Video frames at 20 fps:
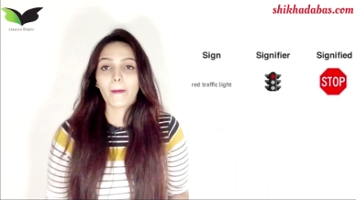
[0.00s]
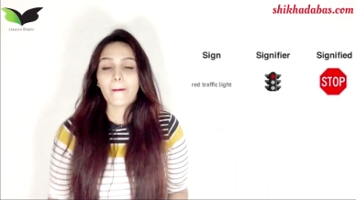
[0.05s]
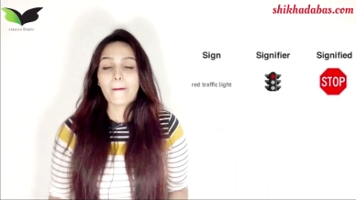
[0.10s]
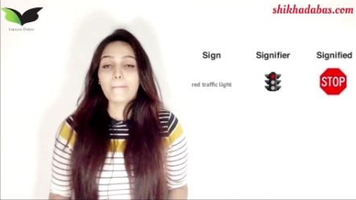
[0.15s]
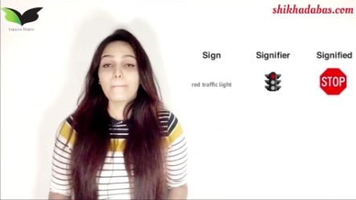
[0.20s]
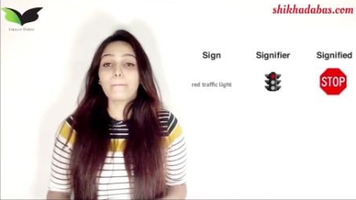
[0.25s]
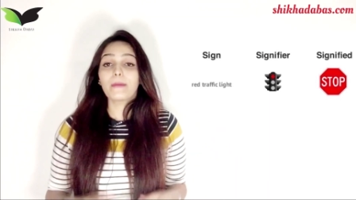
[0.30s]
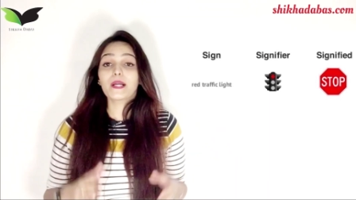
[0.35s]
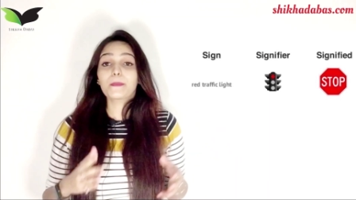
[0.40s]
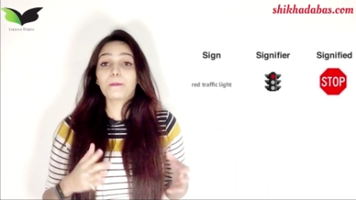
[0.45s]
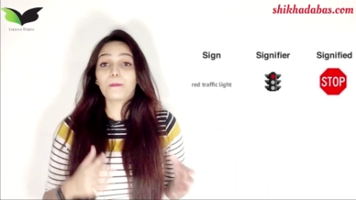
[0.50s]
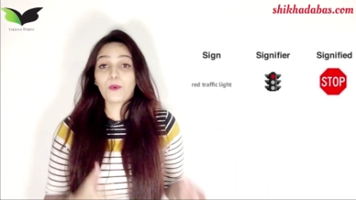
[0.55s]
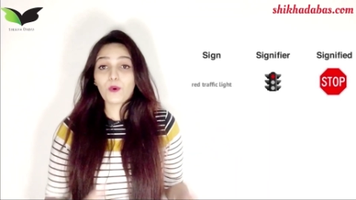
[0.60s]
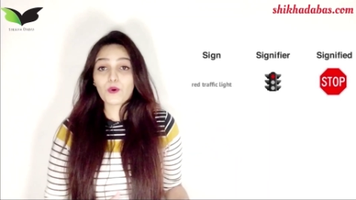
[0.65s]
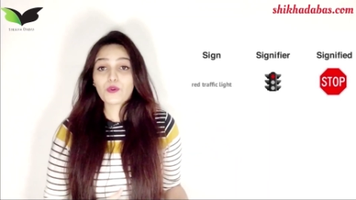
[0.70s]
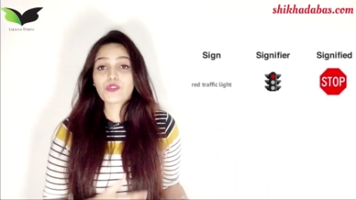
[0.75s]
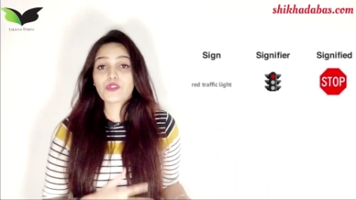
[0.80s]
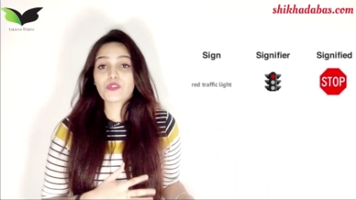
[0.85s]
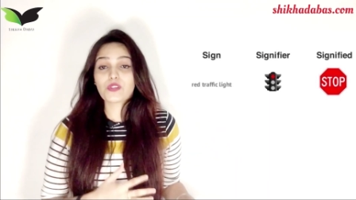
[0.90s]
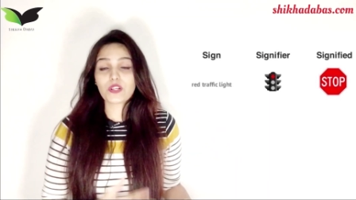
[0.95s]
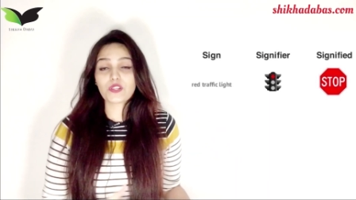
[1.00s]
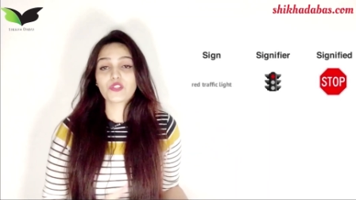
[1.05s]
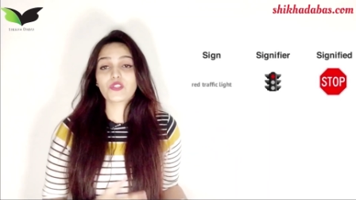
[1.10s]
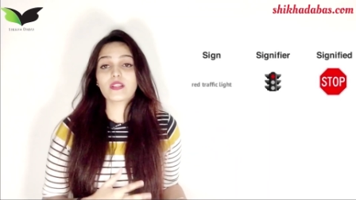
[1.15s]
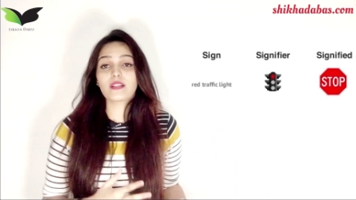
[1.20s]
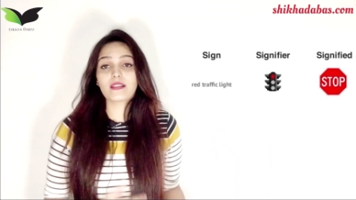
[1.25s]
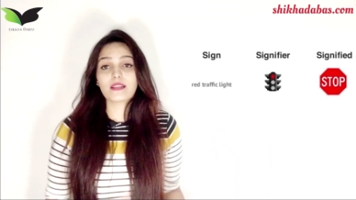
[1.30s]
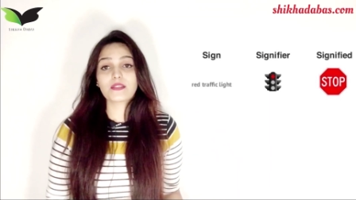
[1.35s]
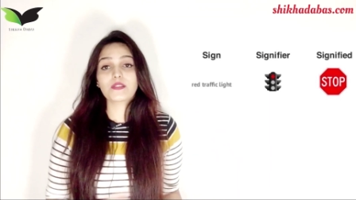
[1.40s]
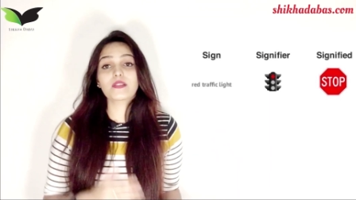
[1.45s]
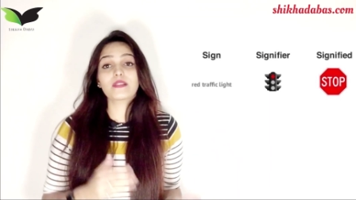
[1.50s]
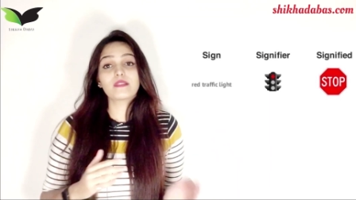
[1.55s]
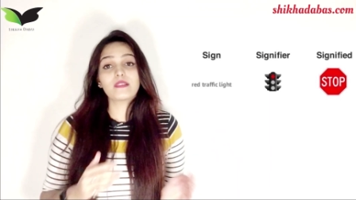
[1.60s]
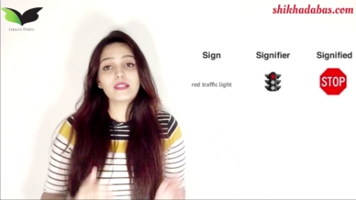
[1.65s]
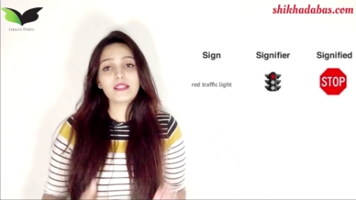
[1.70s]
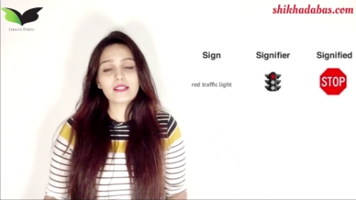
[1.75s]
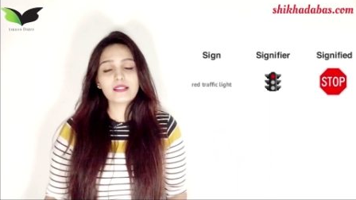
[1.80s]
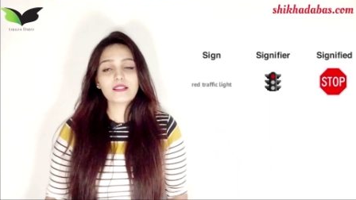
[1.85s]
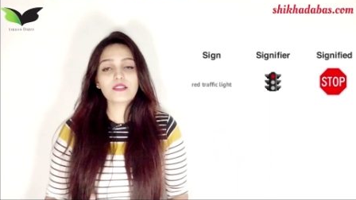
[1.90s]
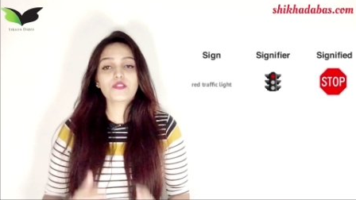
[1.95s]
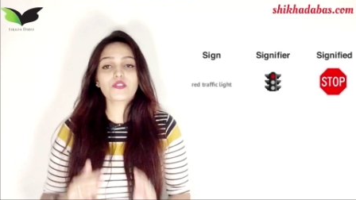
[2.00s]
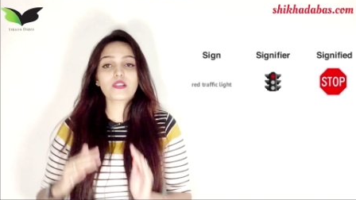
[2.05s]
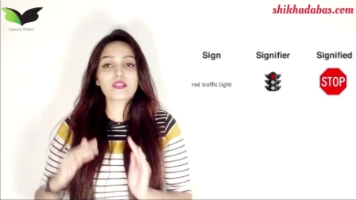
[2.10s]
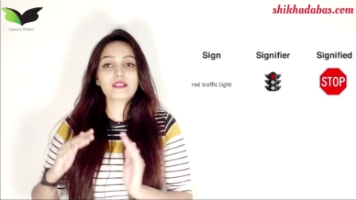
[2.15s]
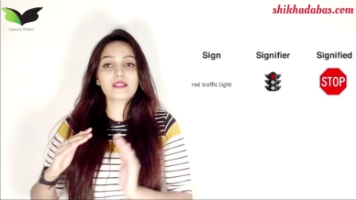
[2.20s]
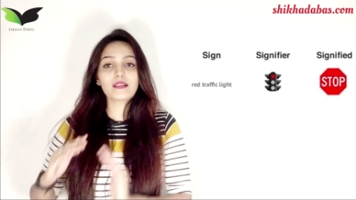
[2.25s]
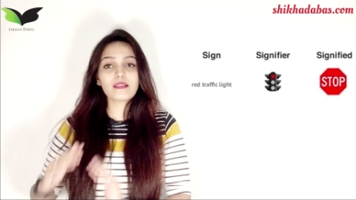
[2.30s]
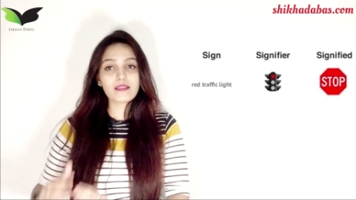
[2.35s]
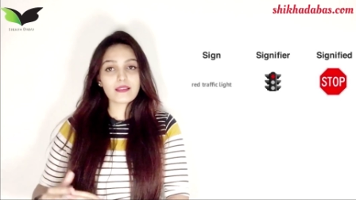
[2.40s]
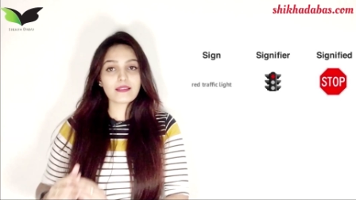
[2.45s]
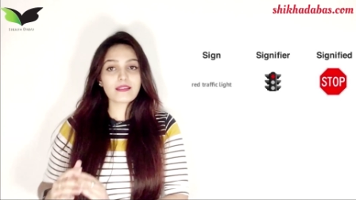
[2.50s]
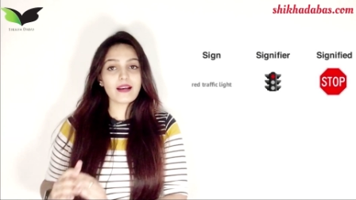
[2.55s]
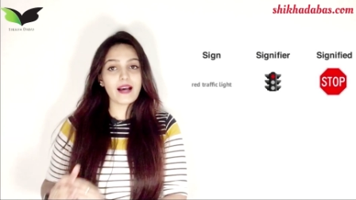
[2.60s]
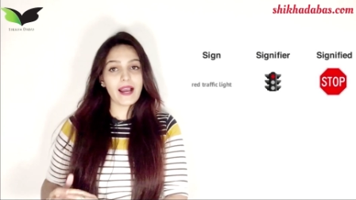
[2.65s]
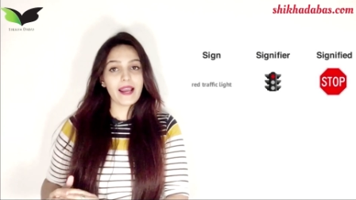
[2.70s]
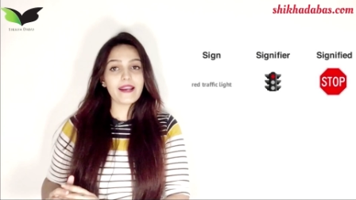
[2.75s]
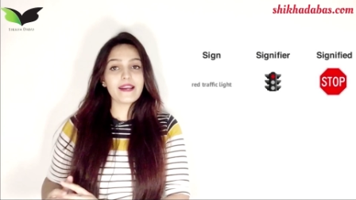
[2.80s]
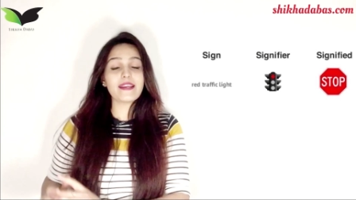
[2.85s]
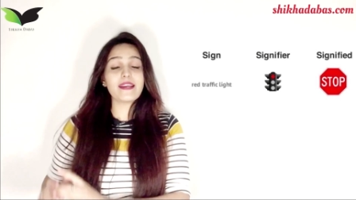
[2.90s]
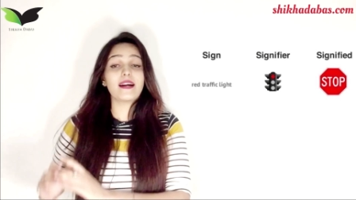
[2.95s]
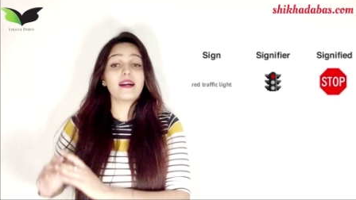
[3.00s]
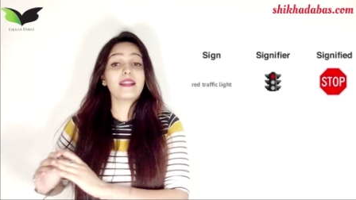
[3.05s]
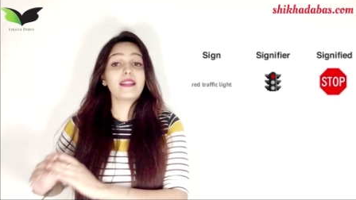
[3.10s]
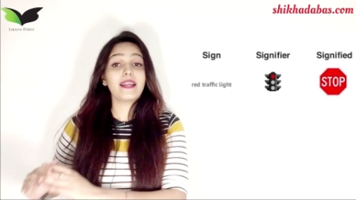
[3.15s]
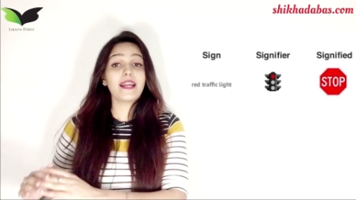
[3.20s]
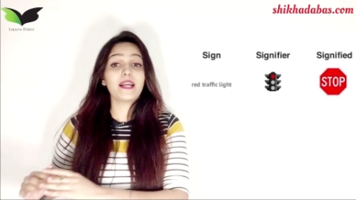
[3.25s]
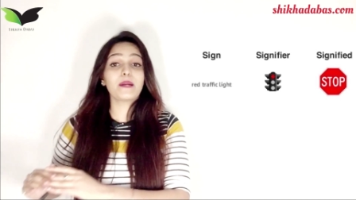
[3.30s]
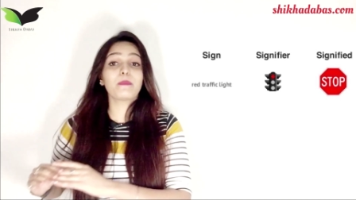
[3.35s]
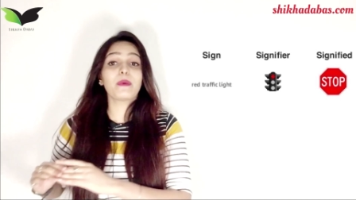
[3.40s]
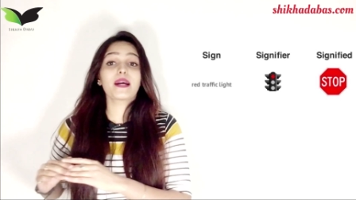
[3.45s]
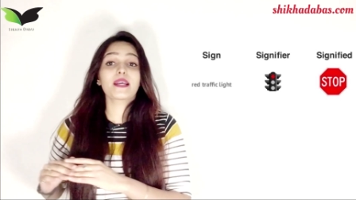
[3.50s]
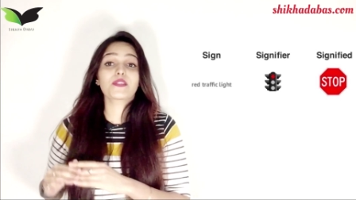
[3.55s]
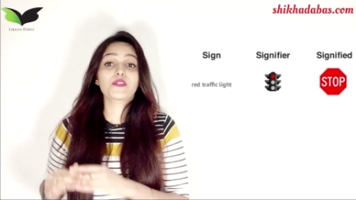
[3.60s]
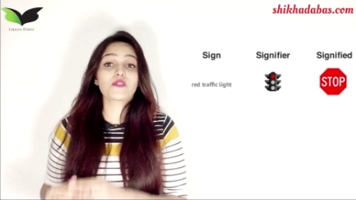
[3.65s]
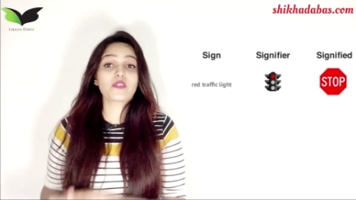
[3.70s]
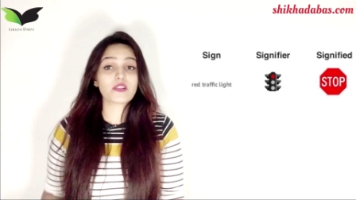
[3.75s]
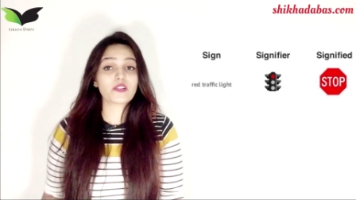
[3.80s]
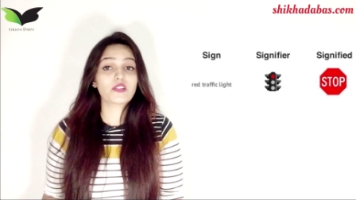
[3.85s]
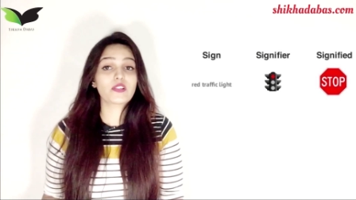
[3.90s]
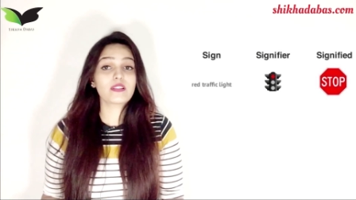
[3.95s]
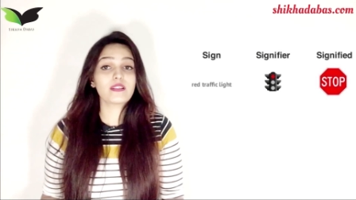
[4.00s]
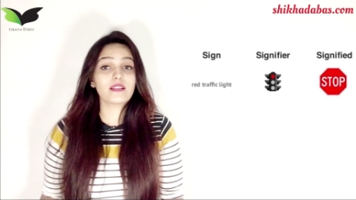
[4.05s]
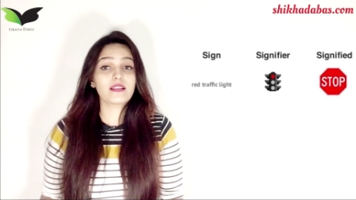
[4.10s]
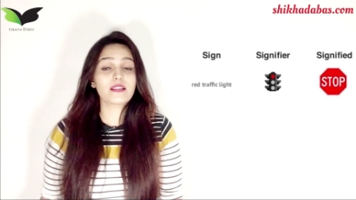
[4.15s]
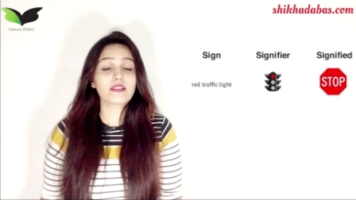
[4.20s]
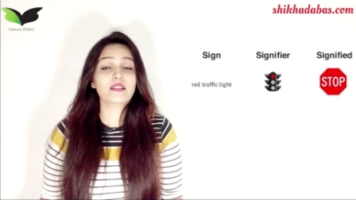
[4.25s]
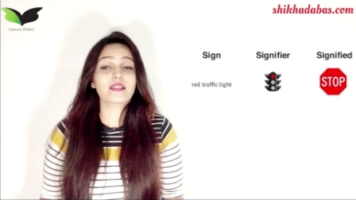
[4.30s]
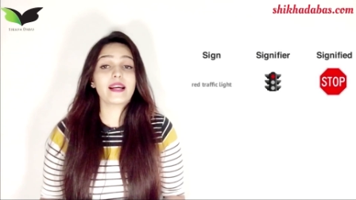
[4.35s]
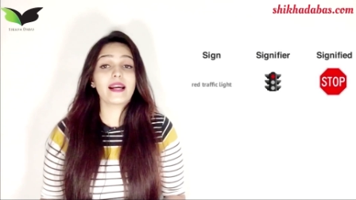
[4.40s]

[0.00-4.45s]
but post structuralists deconstructed this idea laid by structuralists,